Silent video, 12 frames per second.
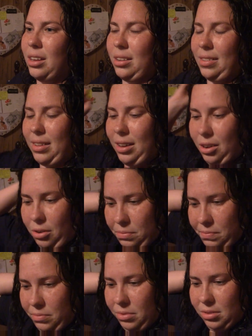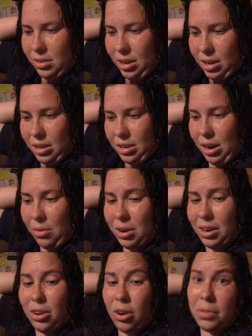So I
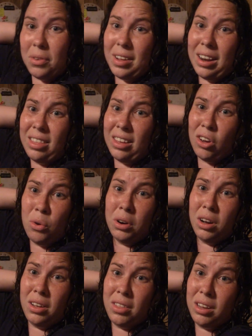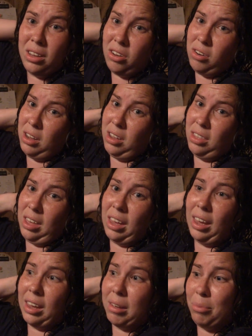want to know if there's anything going on that you need
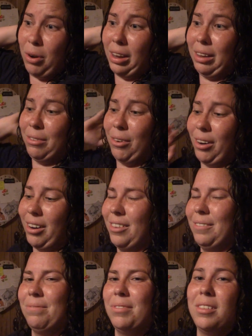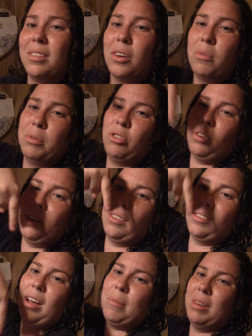thinking and praying for. So put your
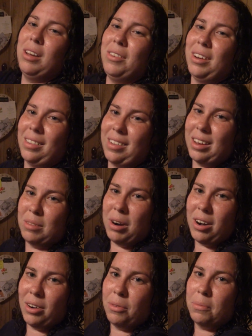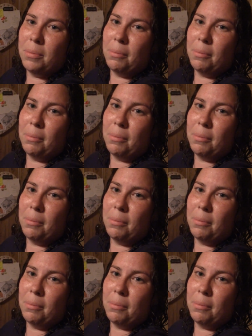answers down below and I'll see you tomorrow.